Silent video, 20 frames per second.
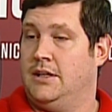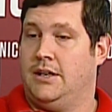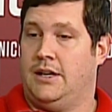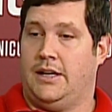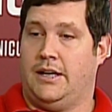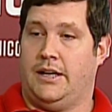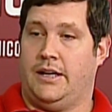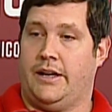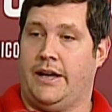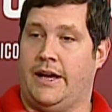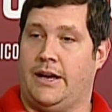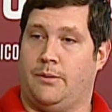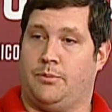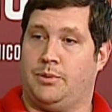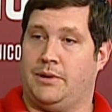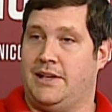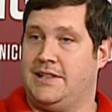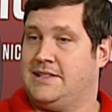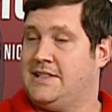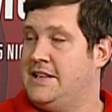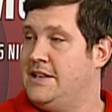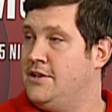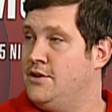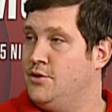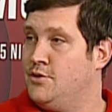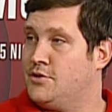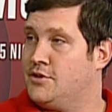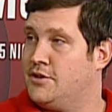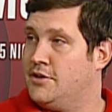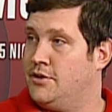at a place he
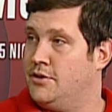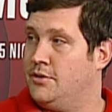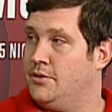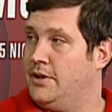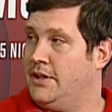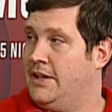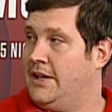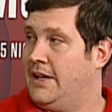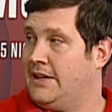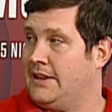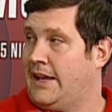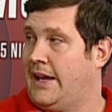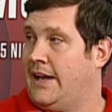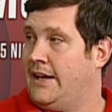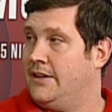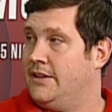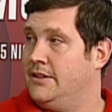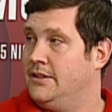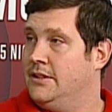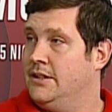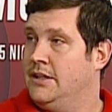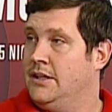used to in Atlanta,